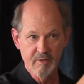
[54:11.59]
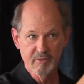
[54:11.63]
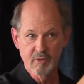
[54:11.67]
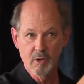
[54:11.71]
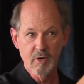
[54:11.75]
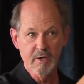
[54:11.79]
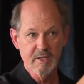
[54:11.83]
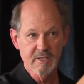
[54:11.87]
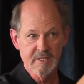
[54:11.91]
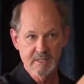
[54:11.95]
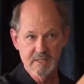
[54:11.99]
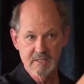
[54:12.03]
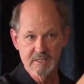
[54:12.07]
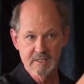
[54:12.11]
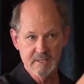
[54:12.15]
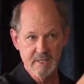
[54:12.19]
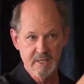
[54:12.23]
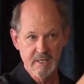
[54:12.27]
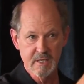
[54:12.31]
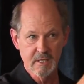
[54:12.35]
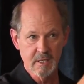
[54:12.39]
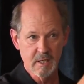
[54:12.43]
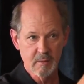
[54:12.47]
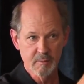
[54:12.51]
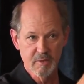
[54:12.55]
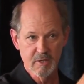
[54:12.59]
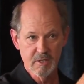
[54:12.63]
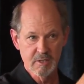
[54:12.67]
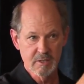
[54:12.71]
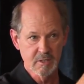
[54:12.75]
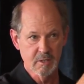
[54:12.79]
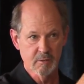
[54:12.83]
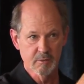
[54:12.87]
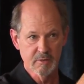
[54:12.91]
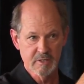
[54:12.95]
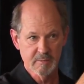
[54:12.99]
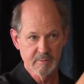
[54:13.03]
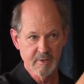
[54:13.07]
we've already seceded our
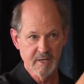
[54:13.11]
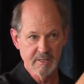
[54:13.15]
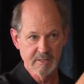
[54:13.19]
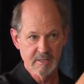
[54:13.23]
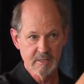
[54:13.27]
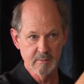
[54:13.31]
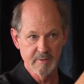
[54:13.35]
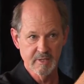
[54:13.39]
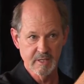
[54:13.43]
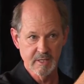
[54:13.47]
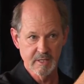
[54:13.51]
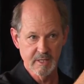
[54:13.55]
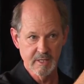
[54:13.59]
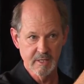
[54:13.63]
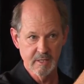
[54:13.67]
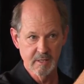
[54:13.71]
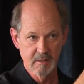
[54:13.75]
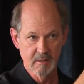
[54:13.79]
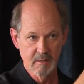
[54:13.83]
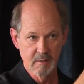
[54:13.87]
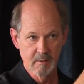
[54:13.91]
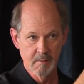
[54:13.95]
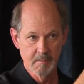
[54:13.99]
personal responsibility,